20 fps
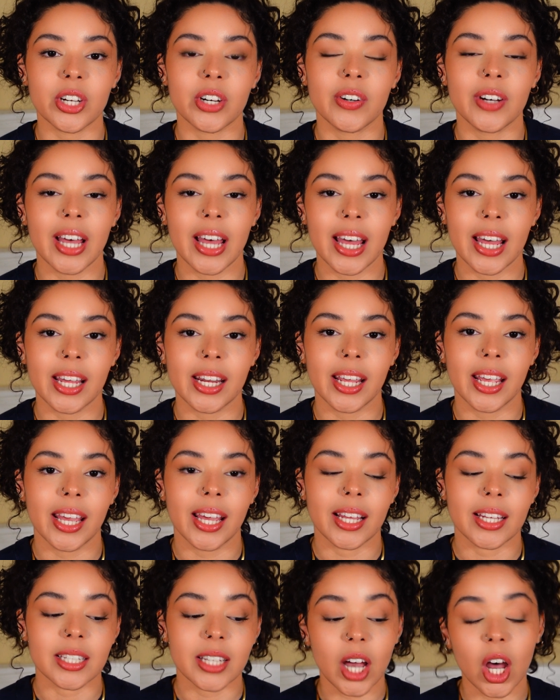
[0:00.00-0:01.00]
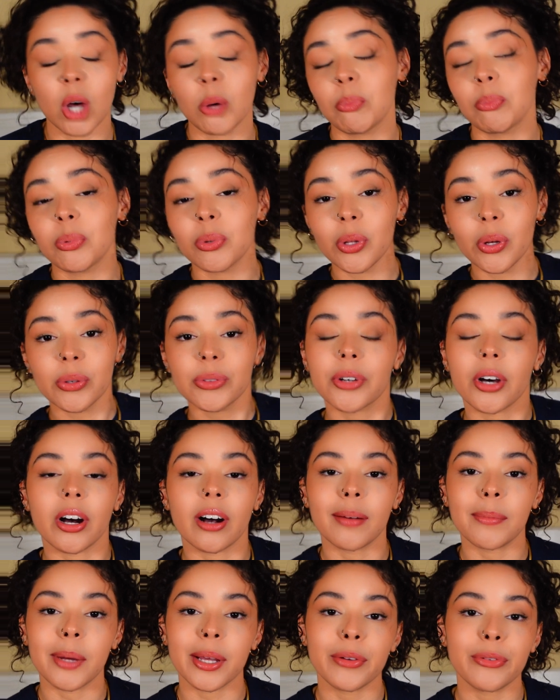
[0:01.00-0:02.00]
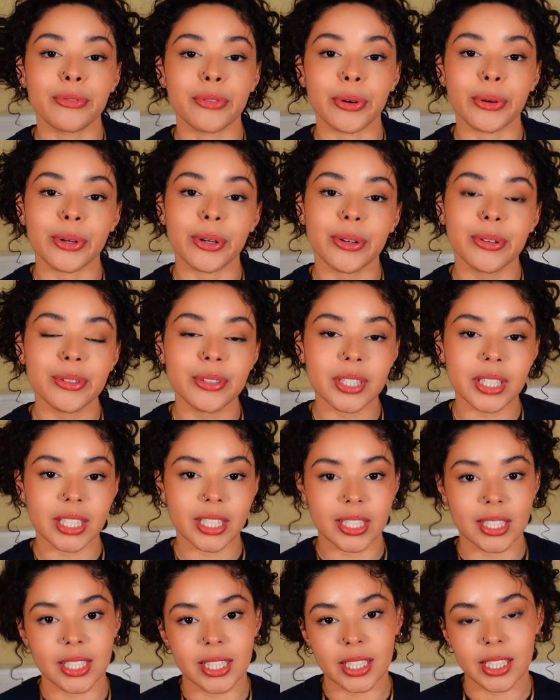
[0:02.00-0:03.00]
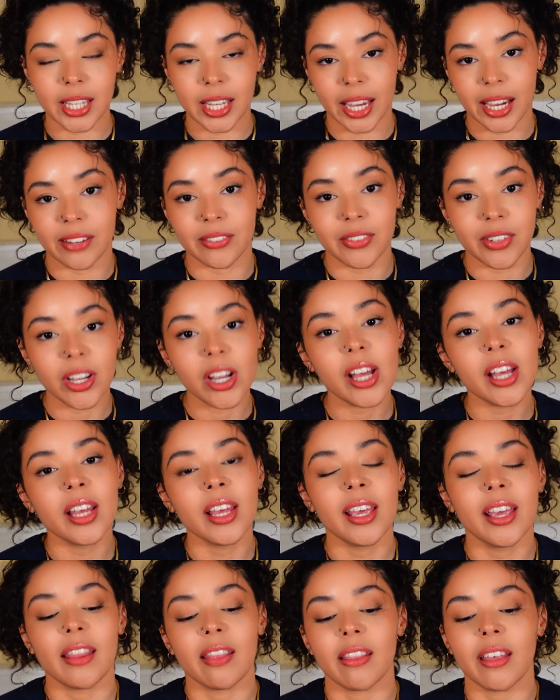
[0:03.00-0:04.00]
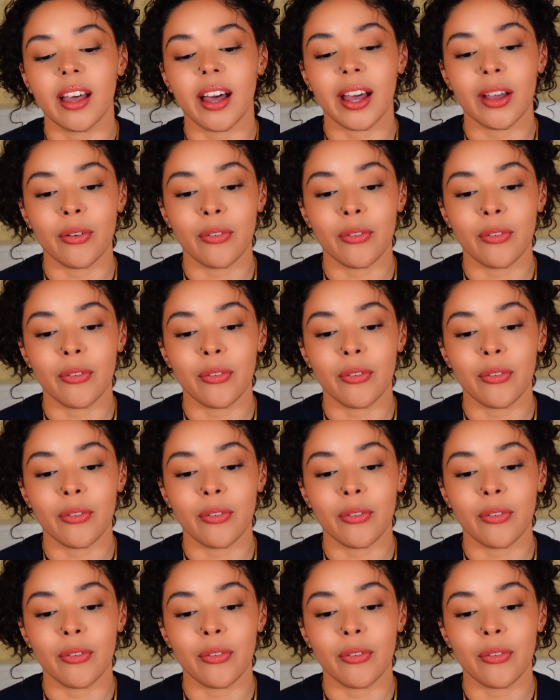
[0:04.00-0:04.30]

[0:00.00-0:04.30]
go ahead and upload all my photos into Canva that I